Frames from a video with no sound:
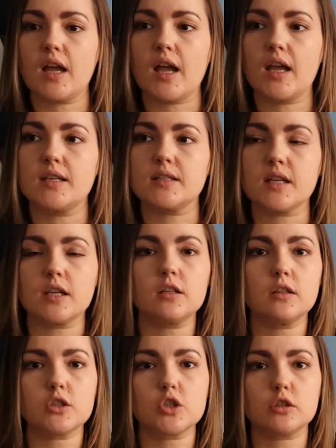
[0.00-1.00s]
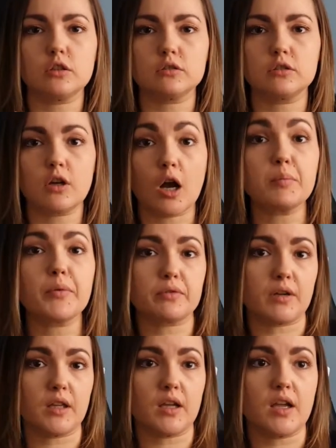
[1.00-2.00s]
a psychological cop
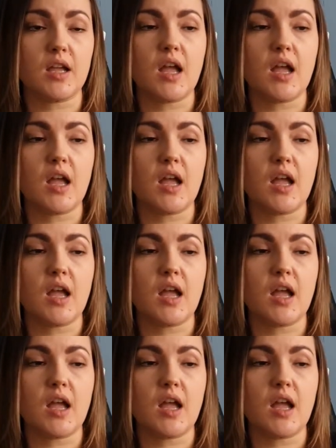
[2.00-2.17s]
thriller.